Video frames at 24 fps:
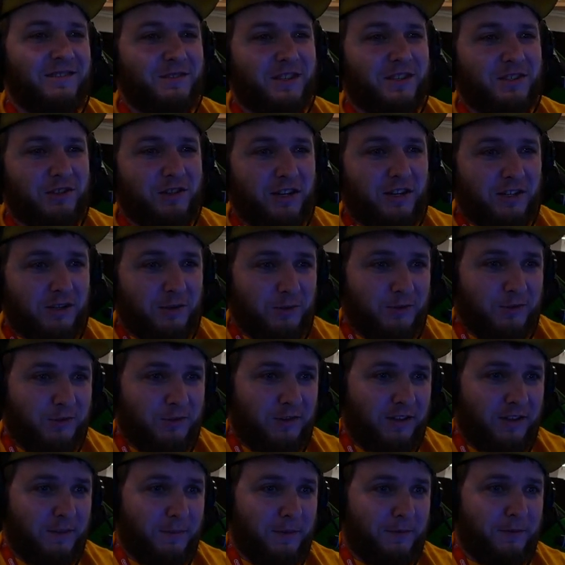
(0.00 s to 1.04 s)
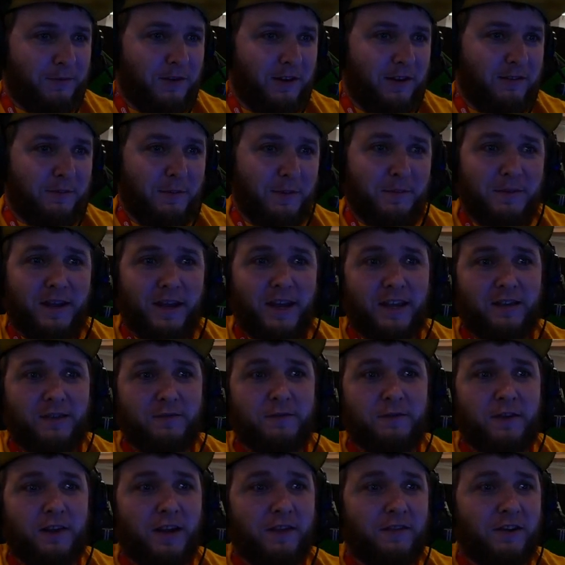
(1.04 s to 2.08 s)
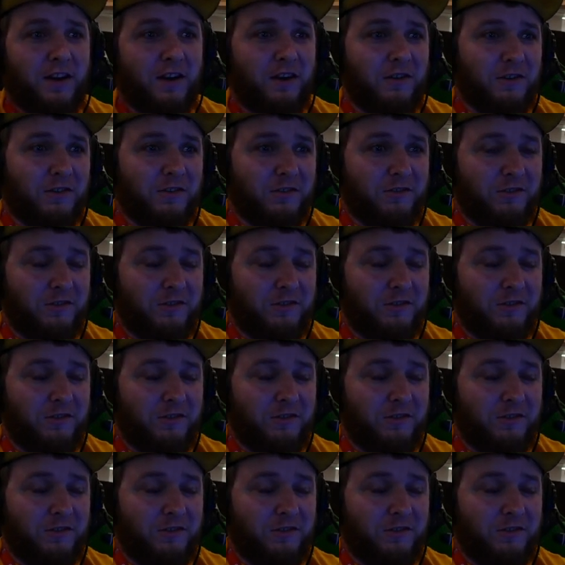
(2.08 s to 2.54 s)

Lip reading: going to try to go sleep before I have to be back in 5 hours.